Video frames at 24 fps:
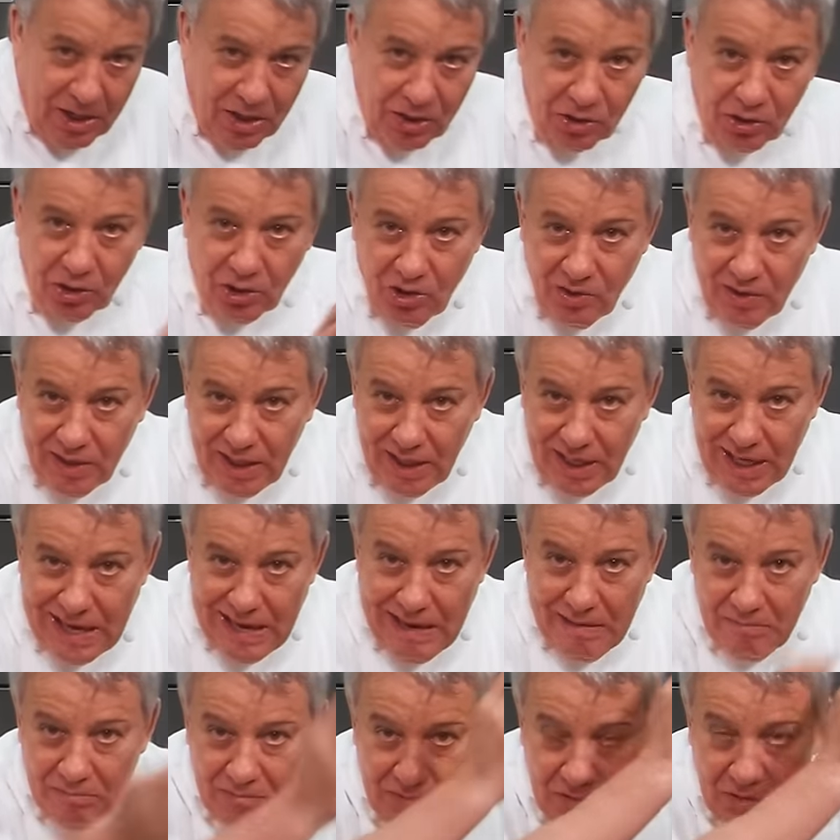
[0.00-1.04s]
You don't eat
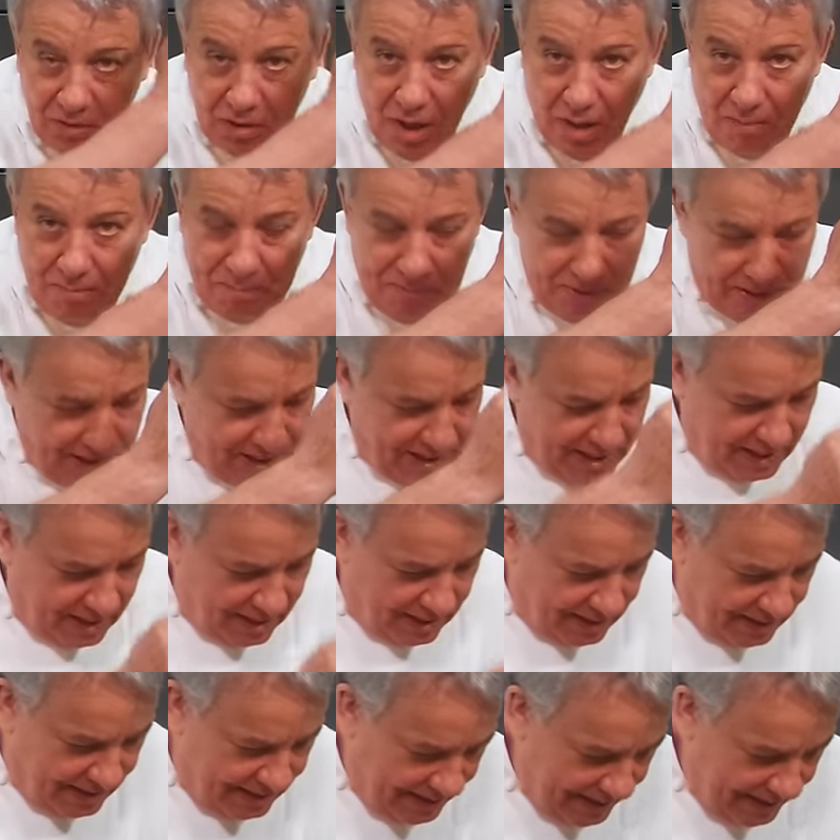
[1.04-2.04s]
ham? Don't put it in.